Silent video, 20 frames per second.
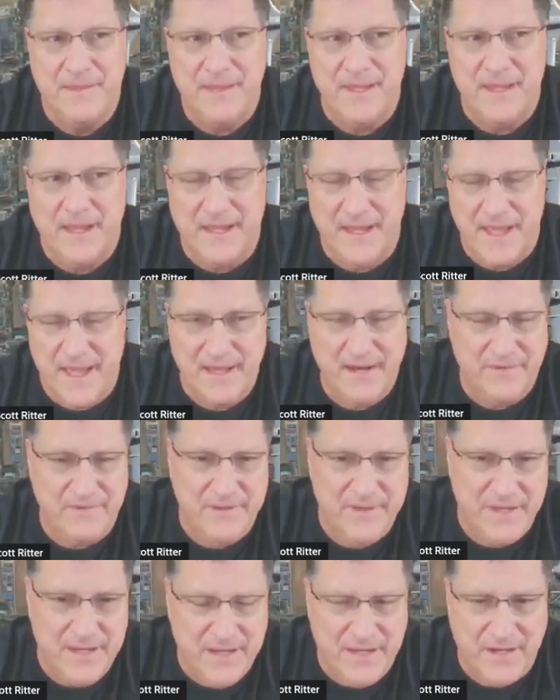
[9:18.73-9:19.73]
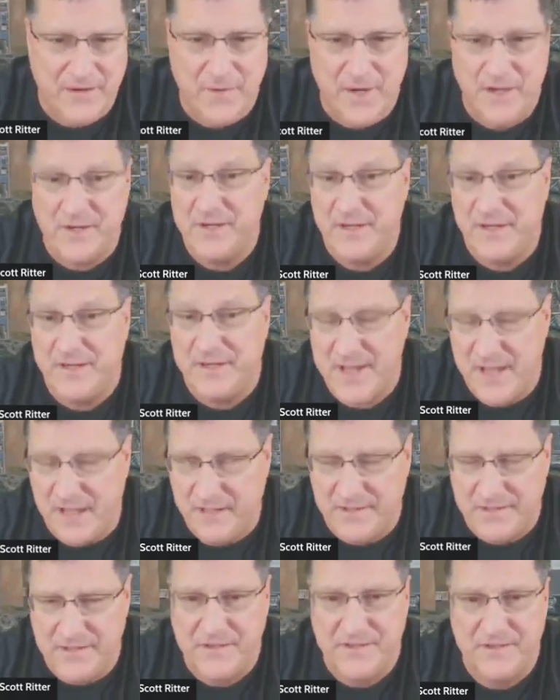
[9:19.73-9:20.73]
the head of the Russian
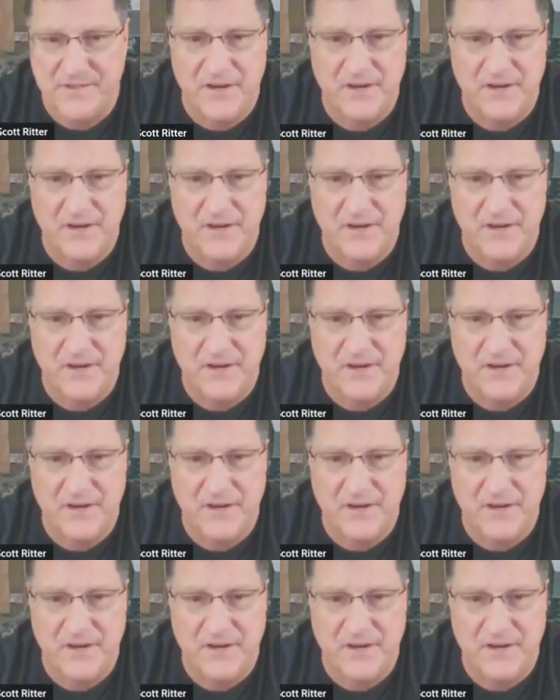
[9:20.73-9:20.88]
intelligence